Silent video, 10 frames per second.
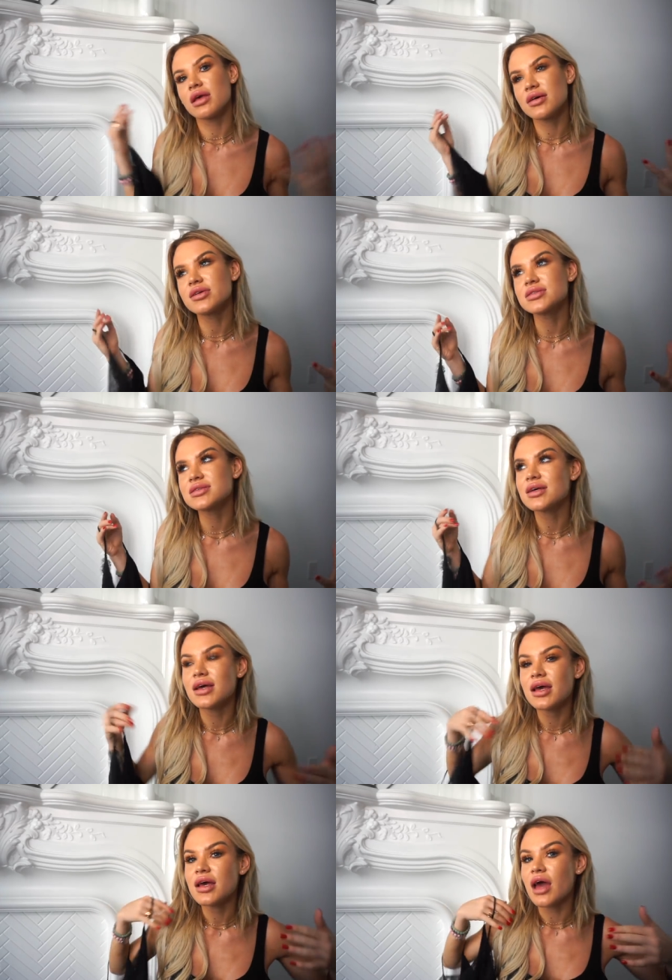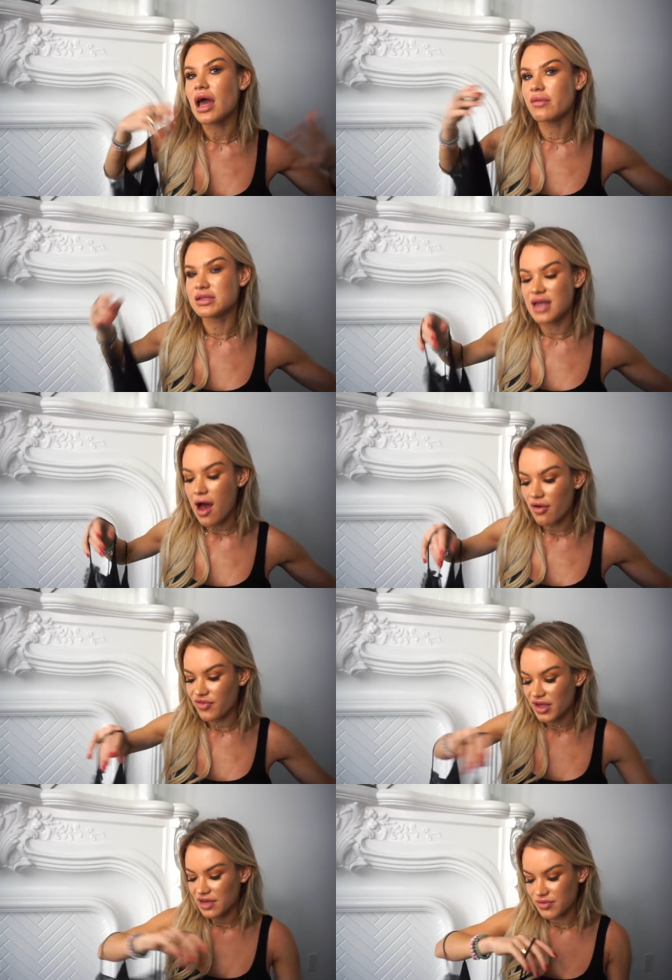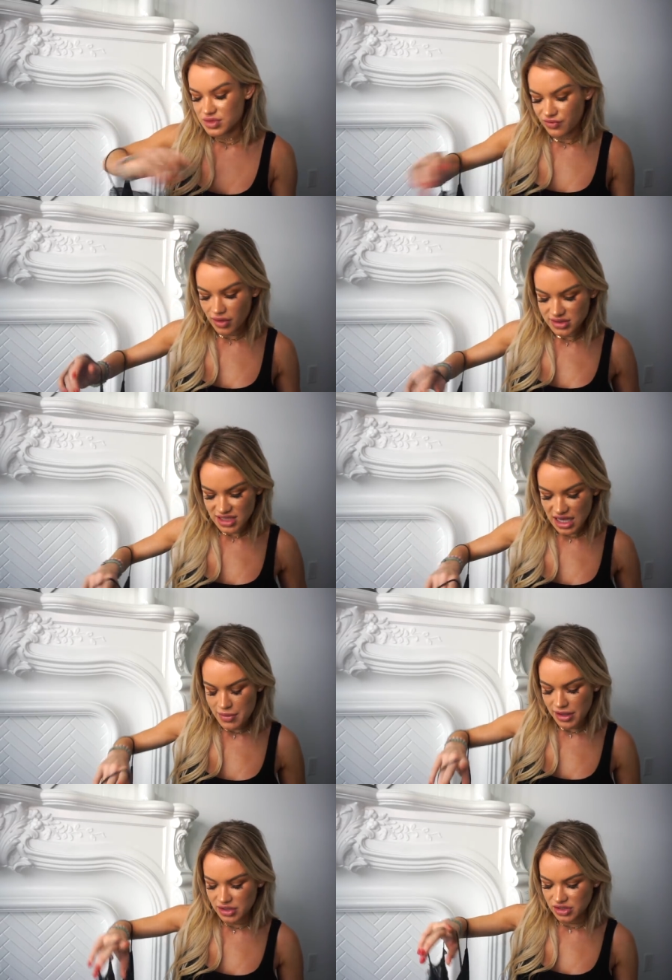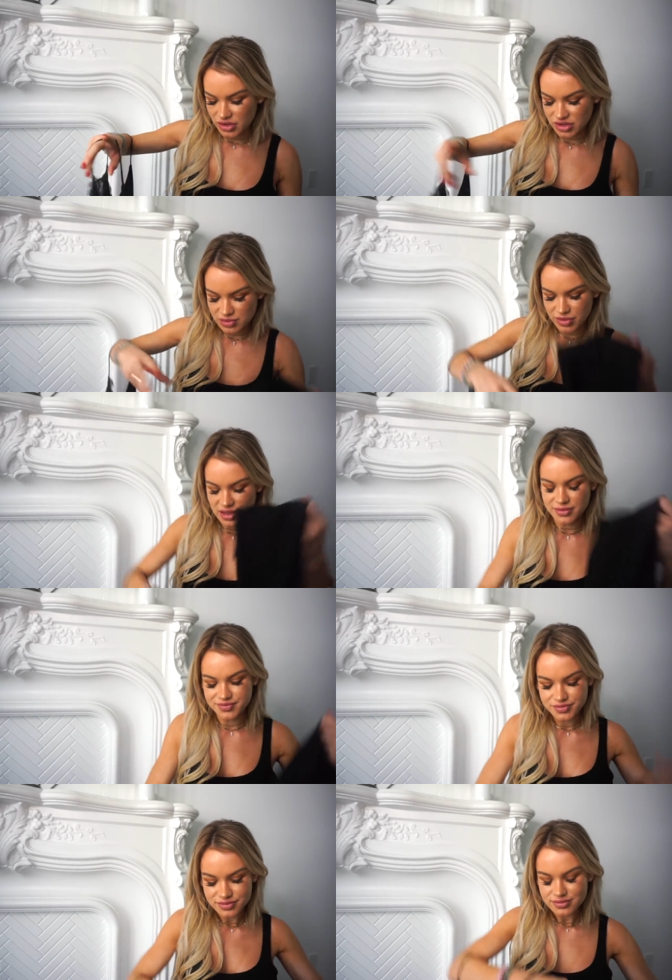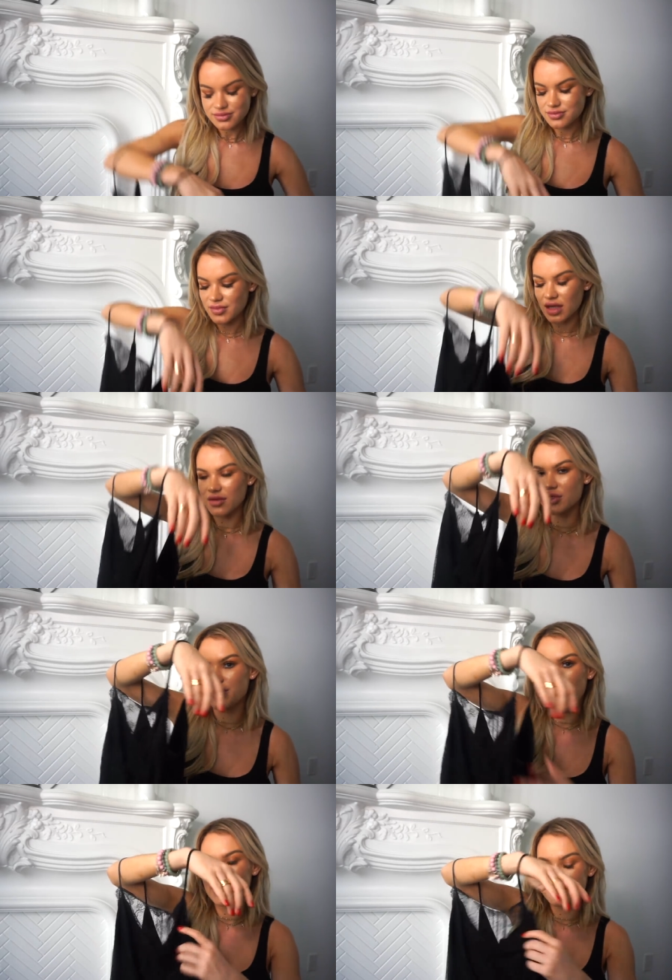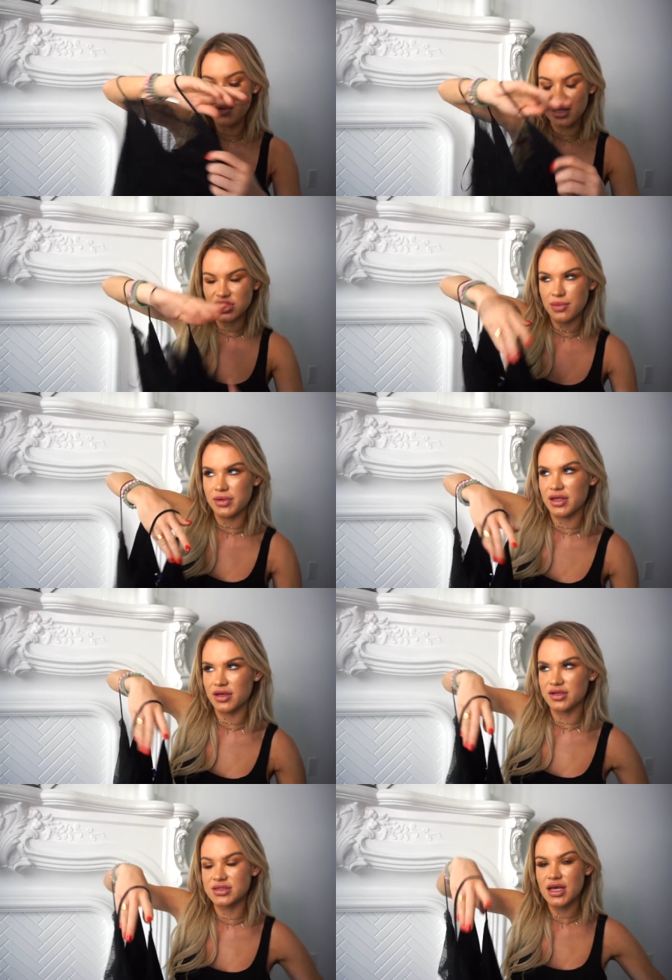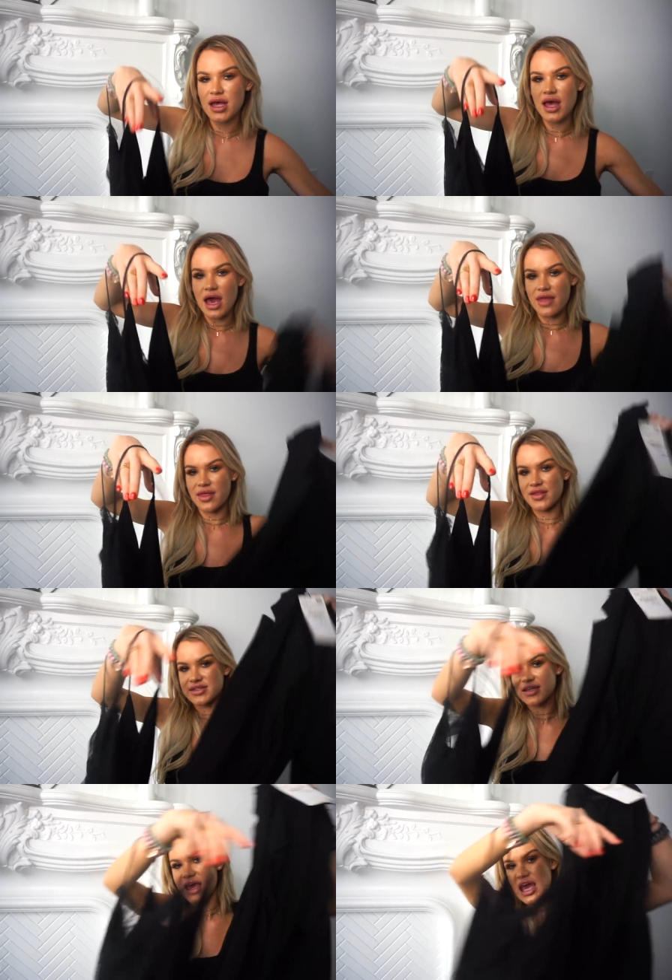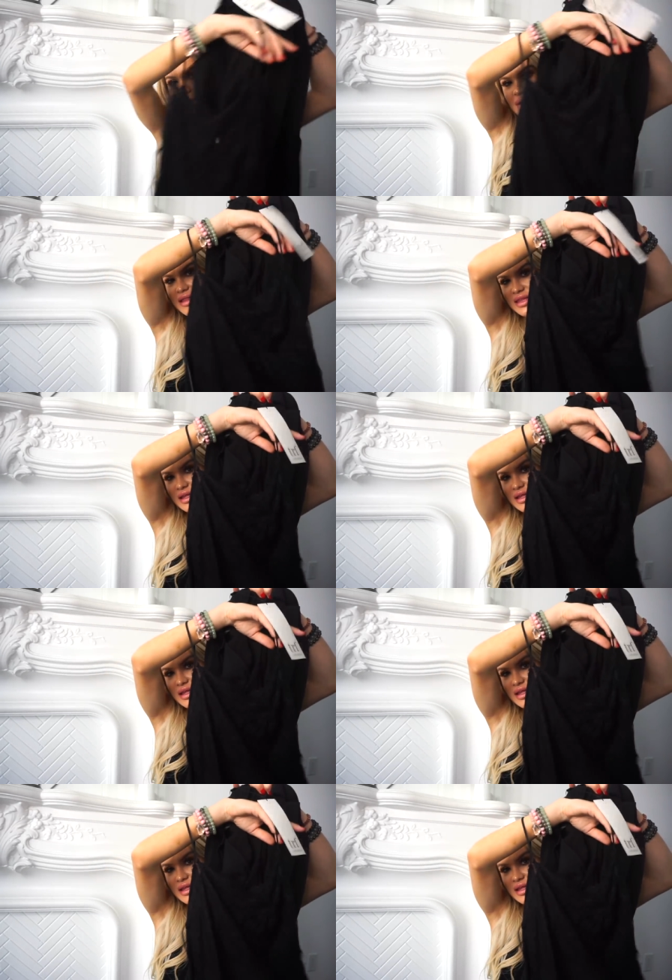heels and it's an outfit and if it was fall time I could literally just put on those pants black strappy heels and then this cape and